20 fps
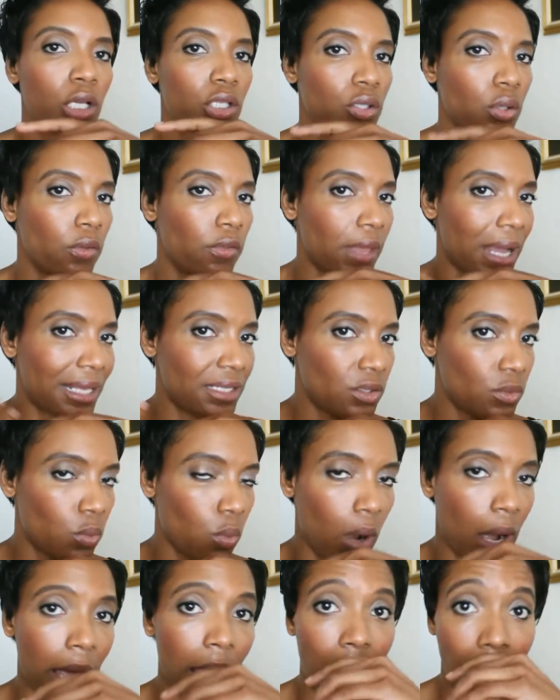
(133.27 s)
so that's
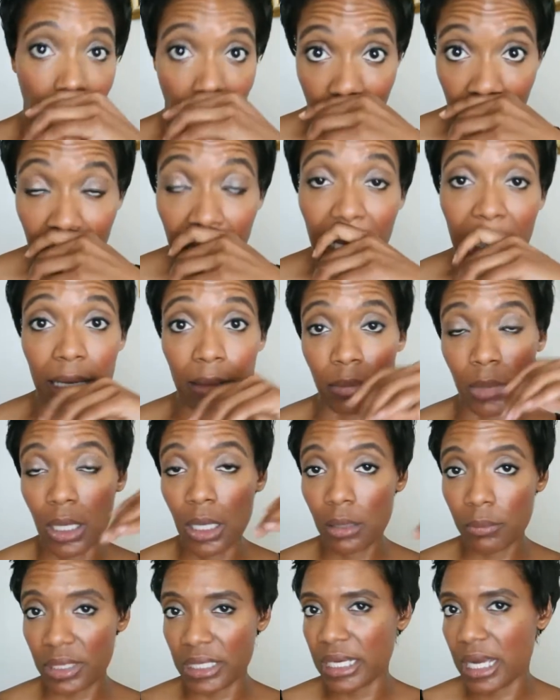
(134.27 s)
why I'm
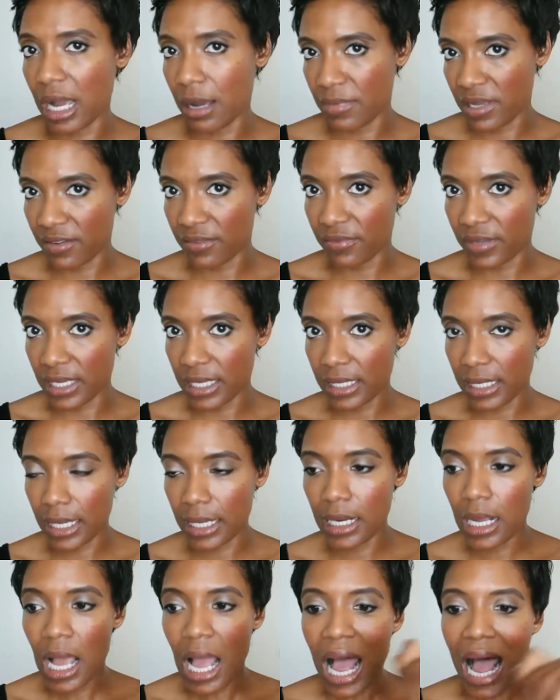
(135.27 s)
becoming
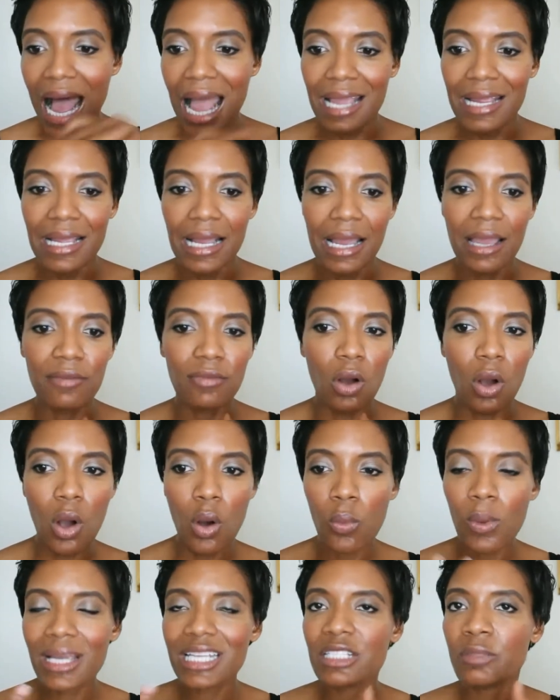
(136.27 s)
vegan. I have
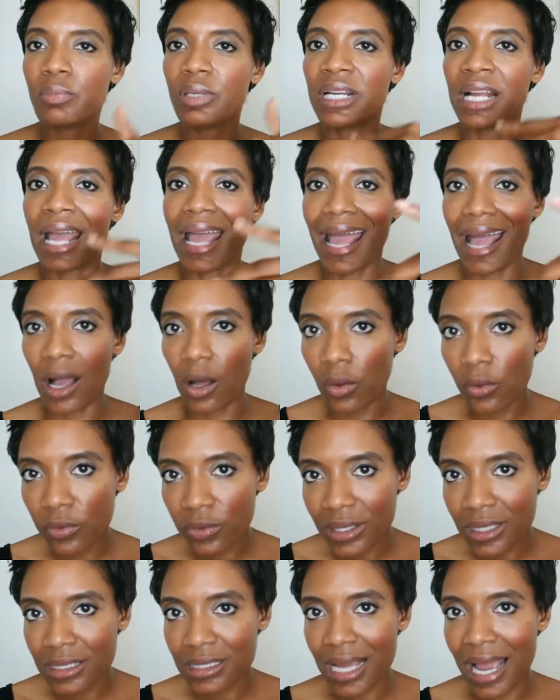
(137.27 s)
always been a
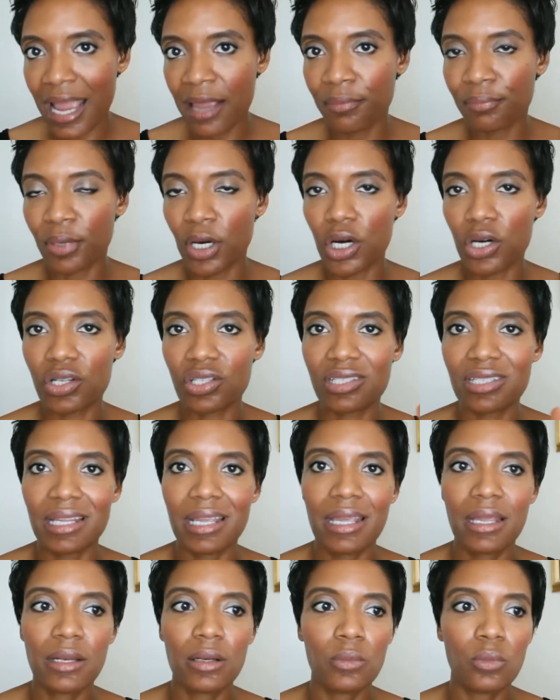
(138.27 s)
healthy type
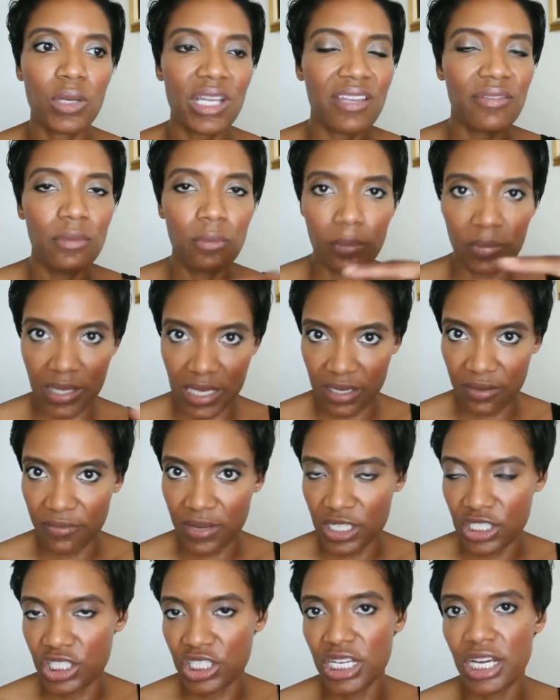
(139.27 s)
person, even being a
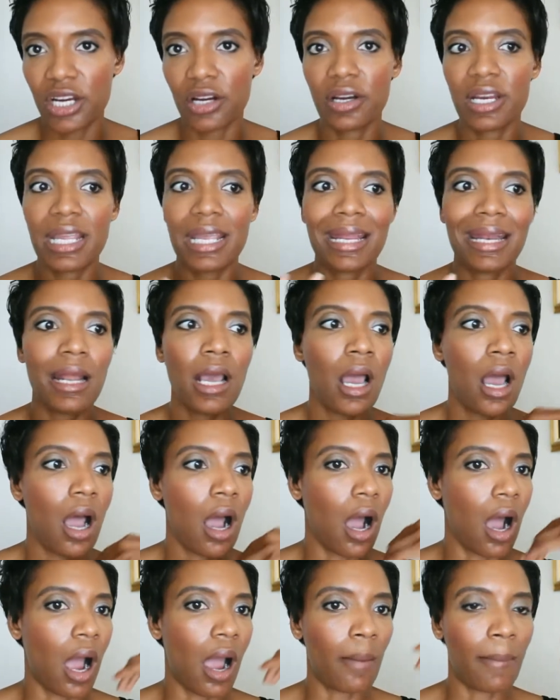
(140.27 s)
vegetarian. Um,
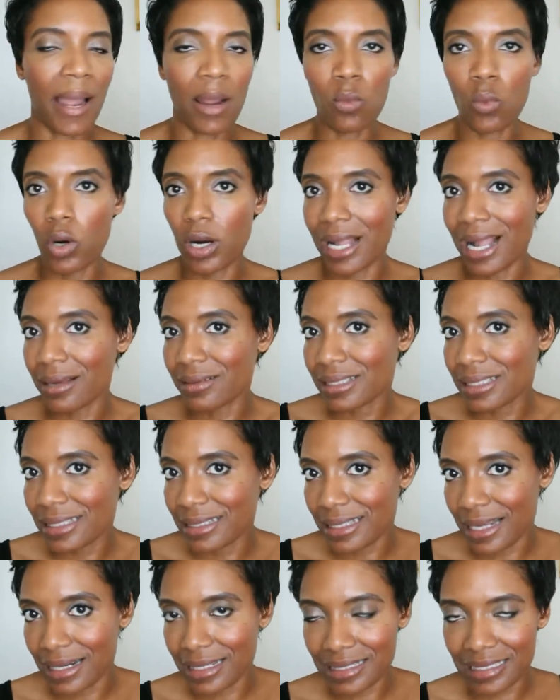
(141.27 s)
I work out
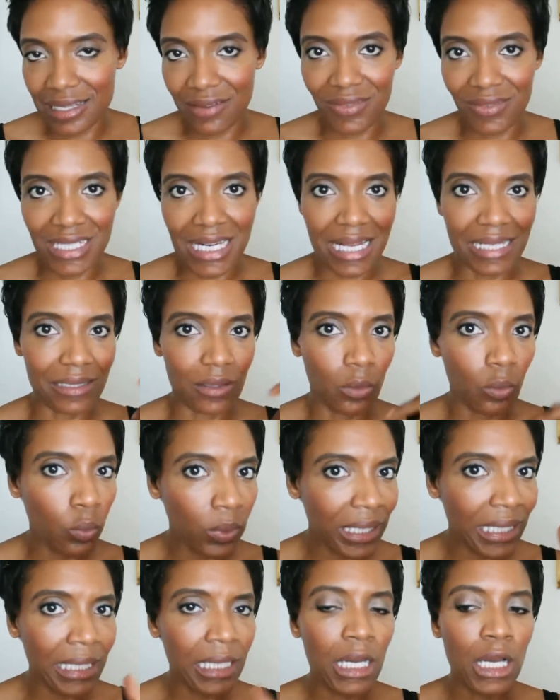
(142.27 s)
six out of seven days a
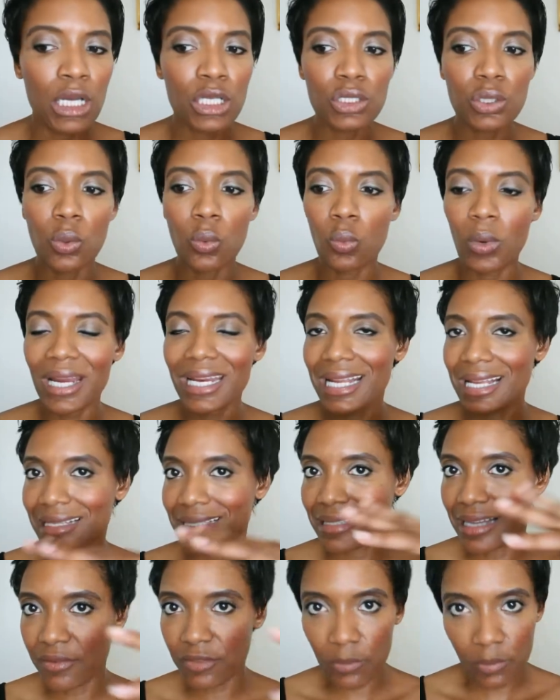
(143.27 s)
week, so weight
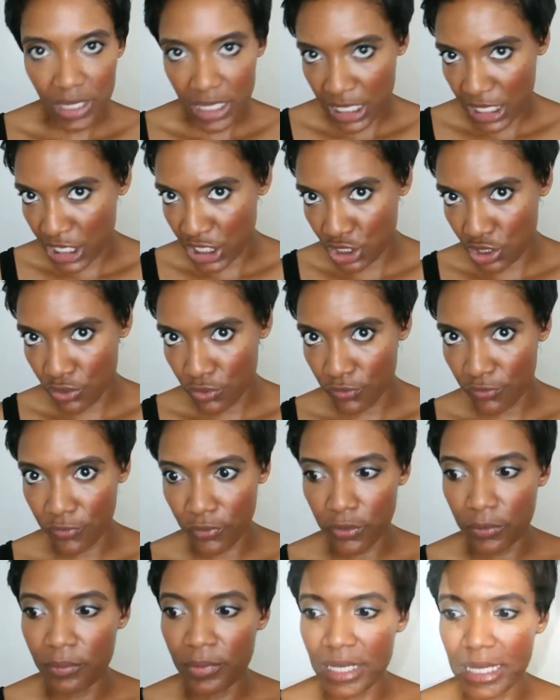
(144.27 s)
has never been an issue
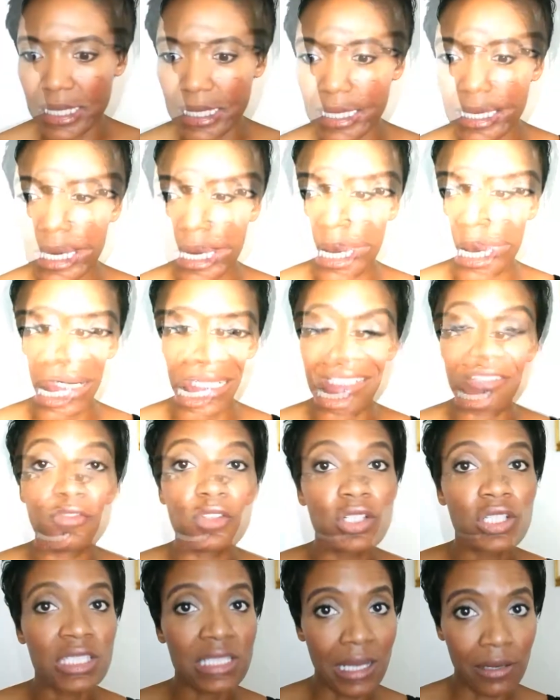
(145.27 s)
for me. But
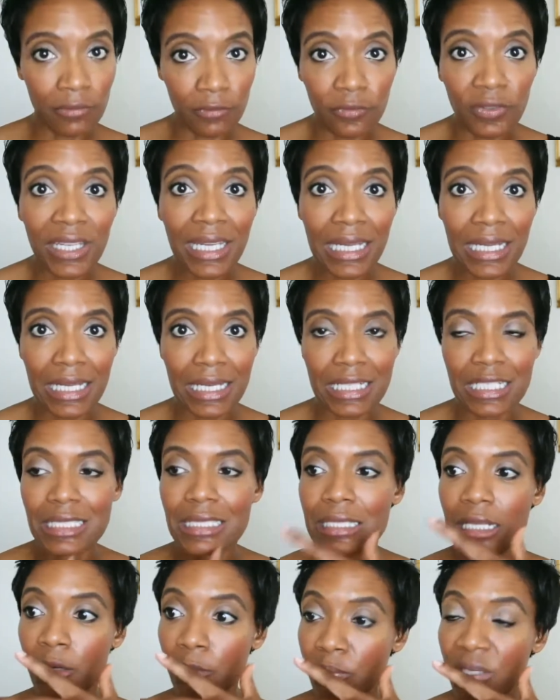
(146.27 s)
for some vegans,
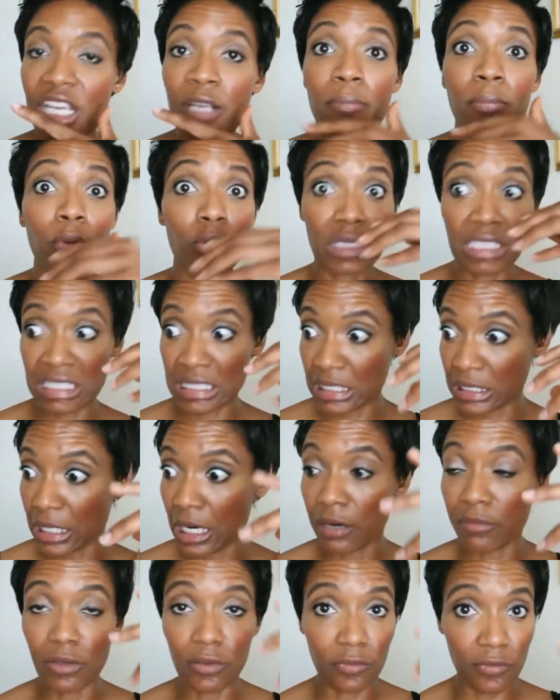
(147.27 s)
some people
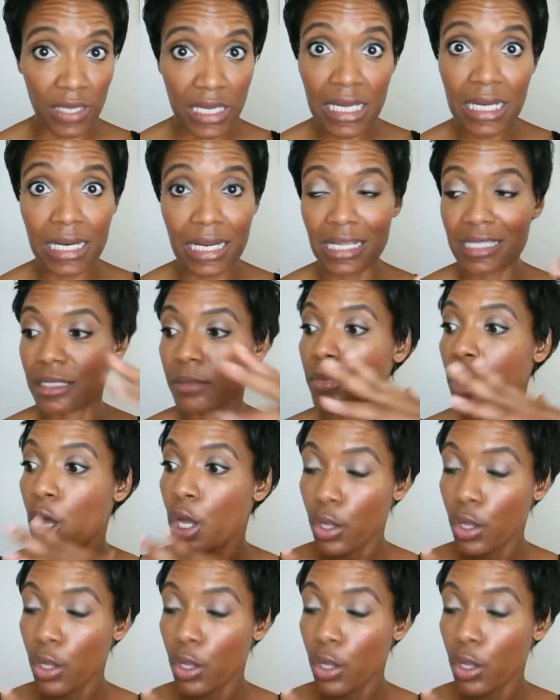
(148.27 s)
discover veganism